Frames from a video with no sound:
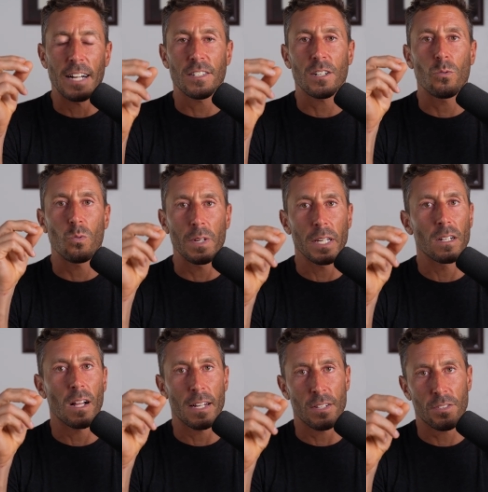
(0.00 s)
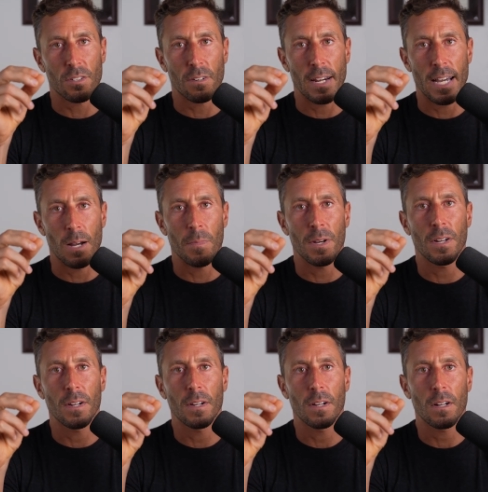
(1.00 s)
I did a reel on Instagram
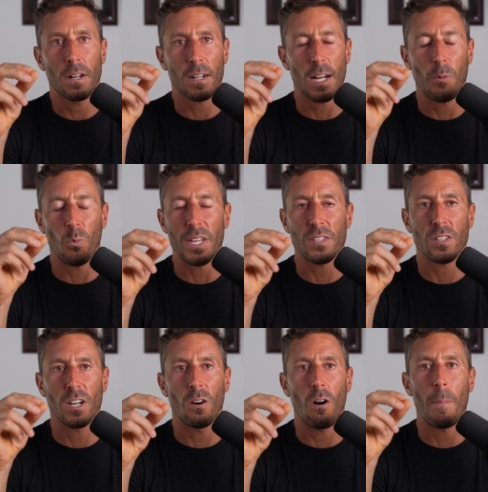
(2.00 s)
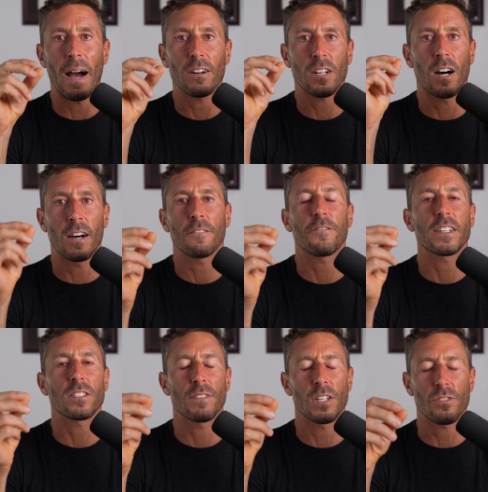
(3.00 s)
a couple weeks ago about
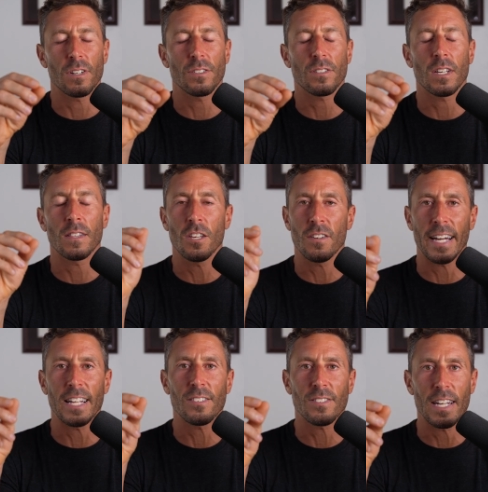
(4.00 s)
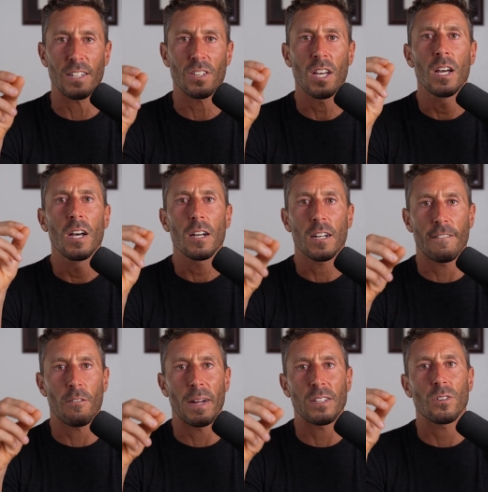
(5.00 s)
conflicts of interest in the United States
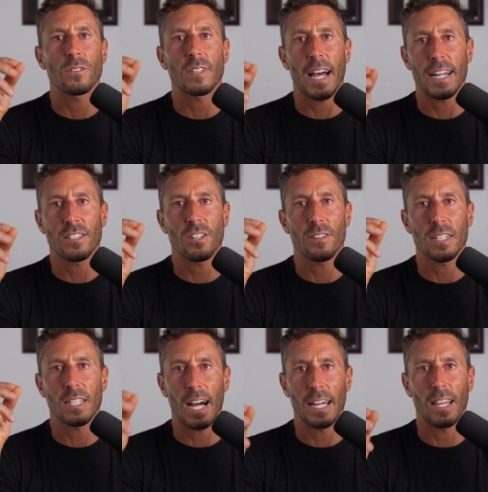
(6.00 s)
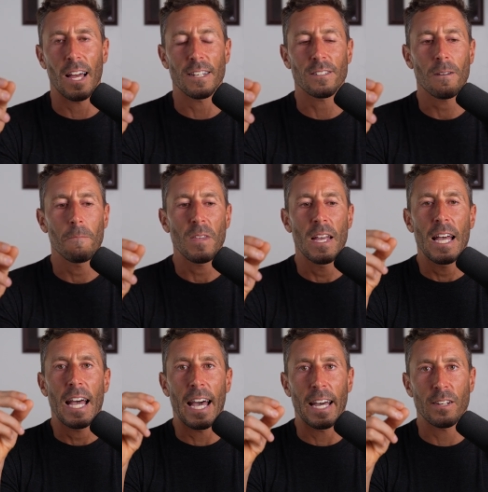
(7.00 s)
governmental dietary guidelines.
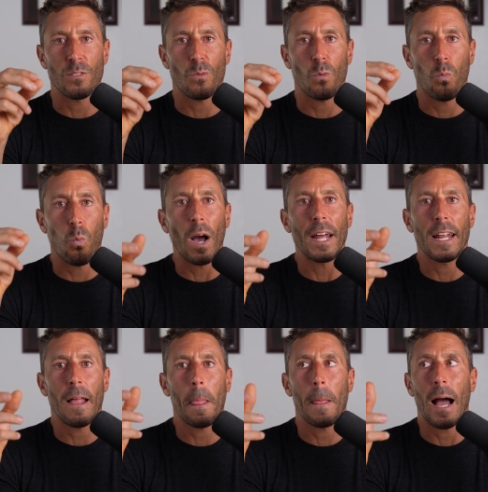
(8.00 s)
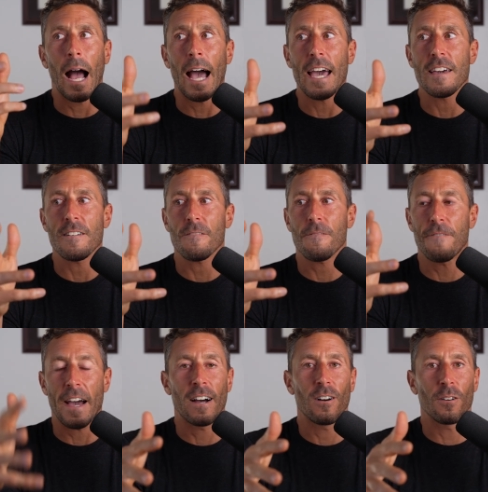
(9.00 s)
And what I
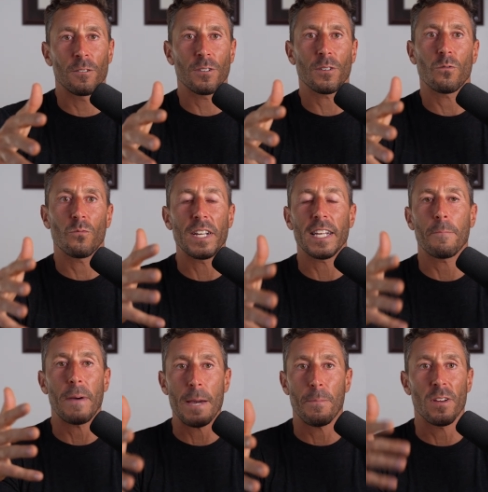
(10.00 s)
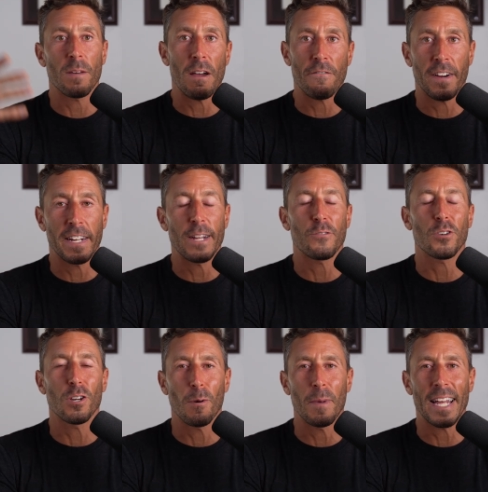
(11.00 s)
found reading a paper that my friend Andrew
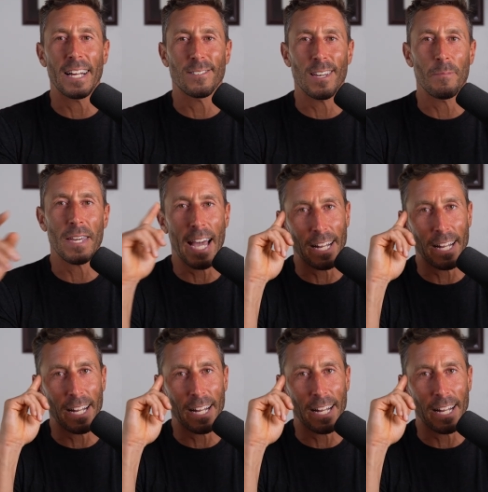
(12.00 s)
Huberman had sent me,